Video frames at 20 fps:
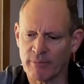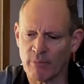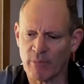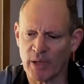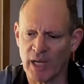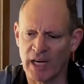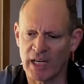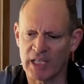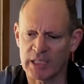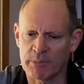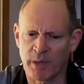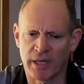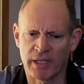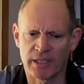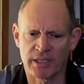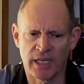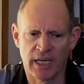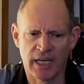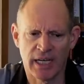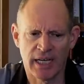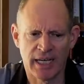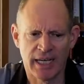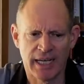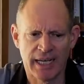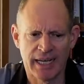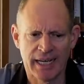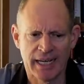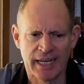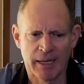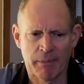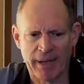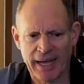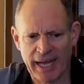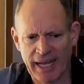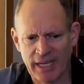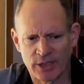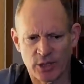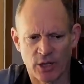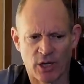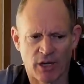And I suppose
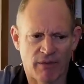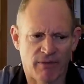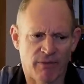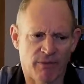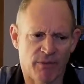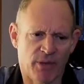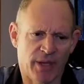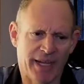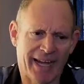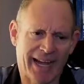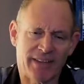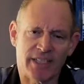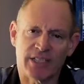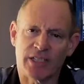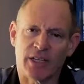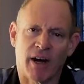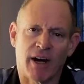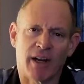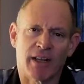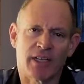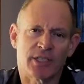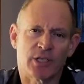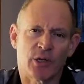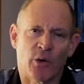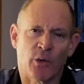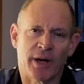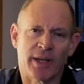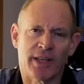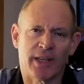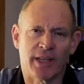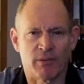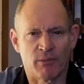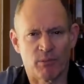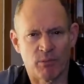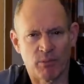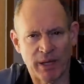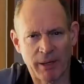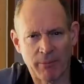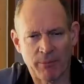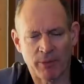part of the other side of the story
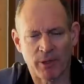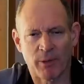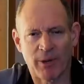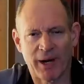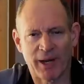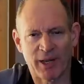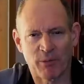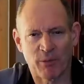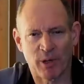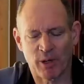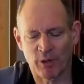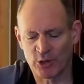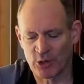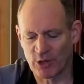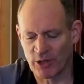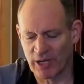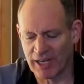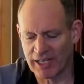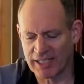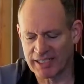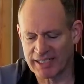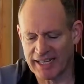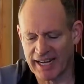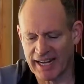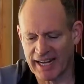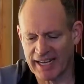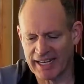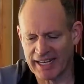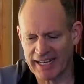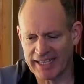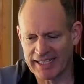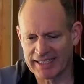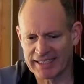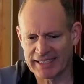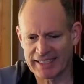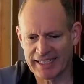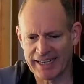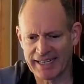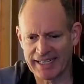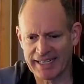that people around the world should understand
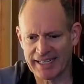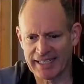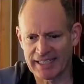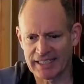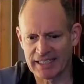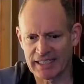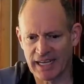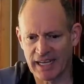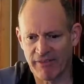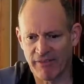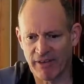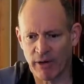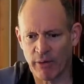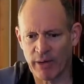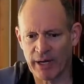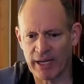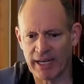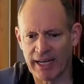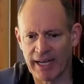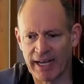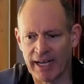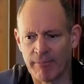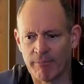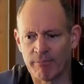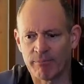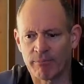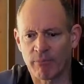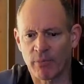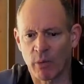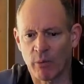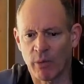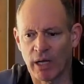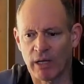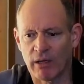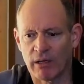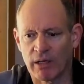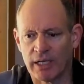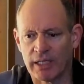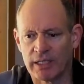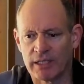is it is a very,
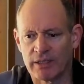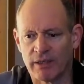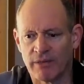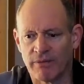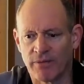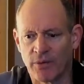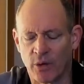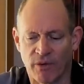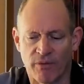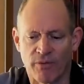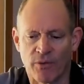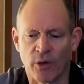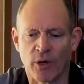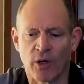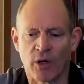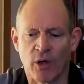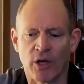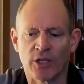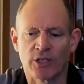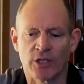it's for a lot